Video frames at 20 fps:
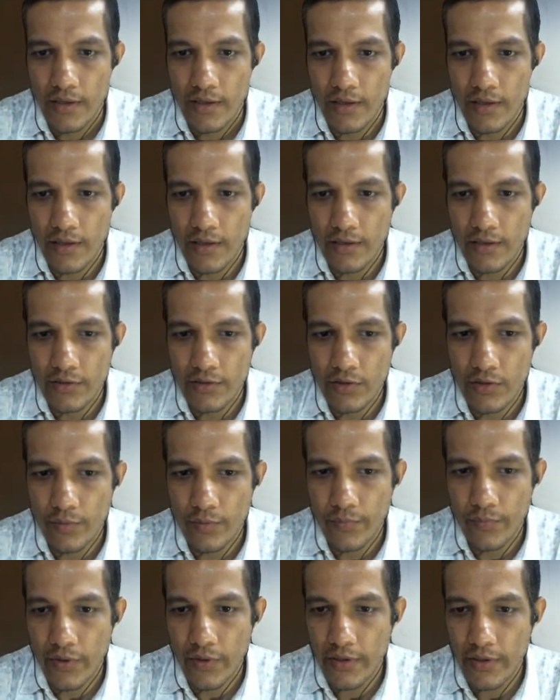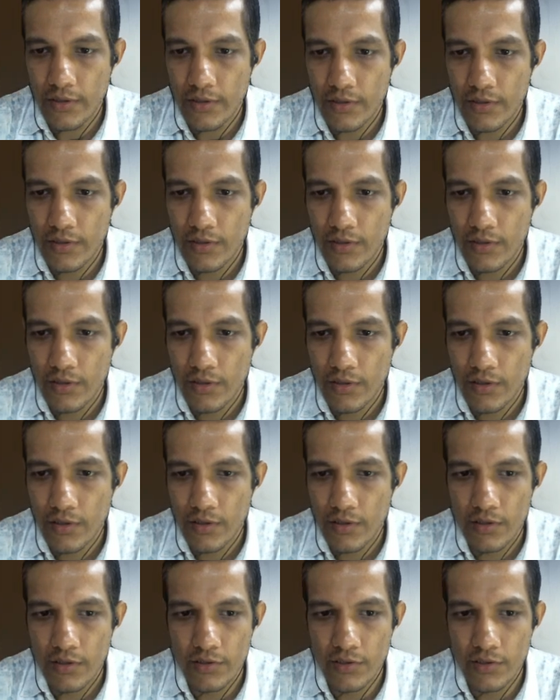
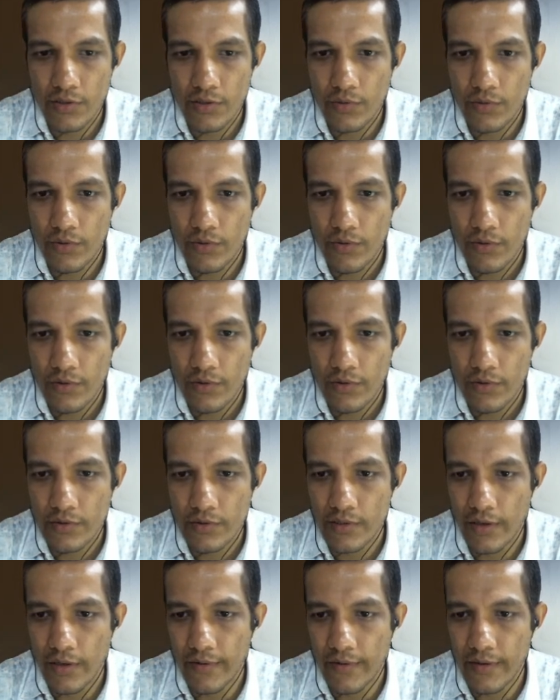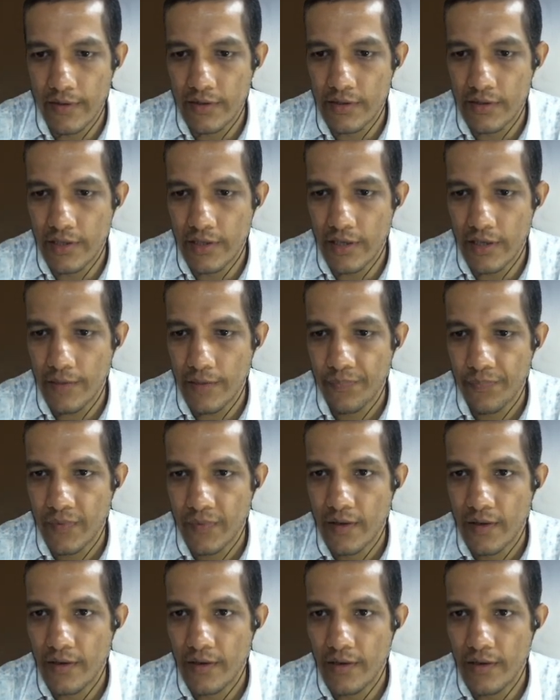0.073
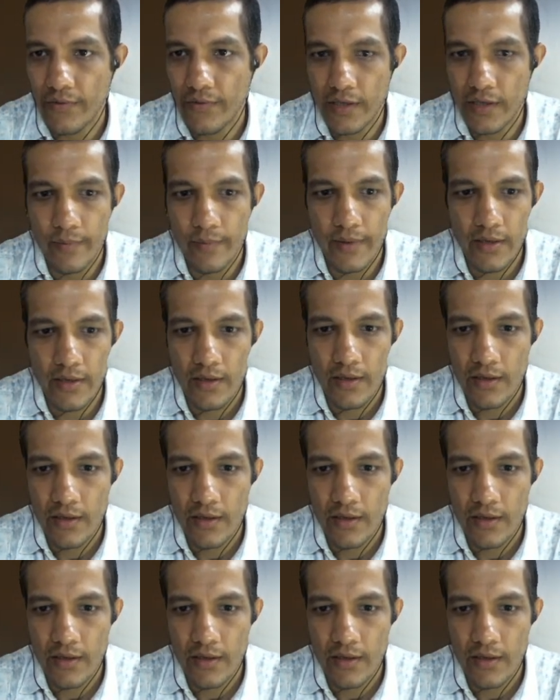divided by